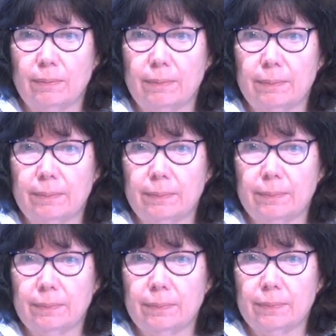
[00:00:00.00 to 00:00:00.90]

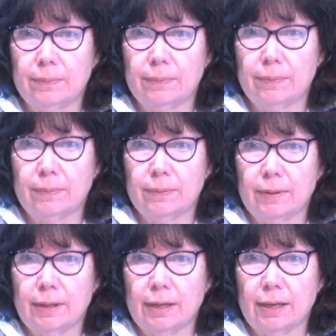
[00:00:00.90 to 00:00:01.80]

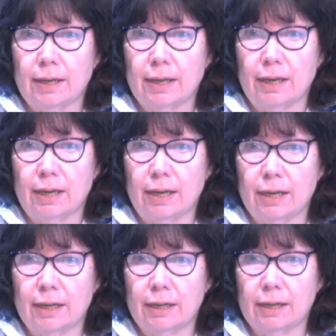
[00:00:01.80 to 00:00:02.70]

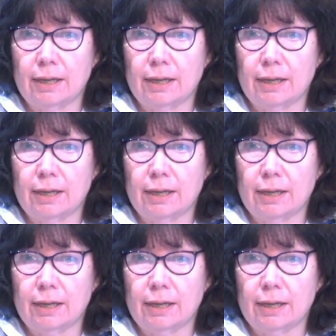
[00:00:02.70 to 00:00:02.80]
(no one is talking)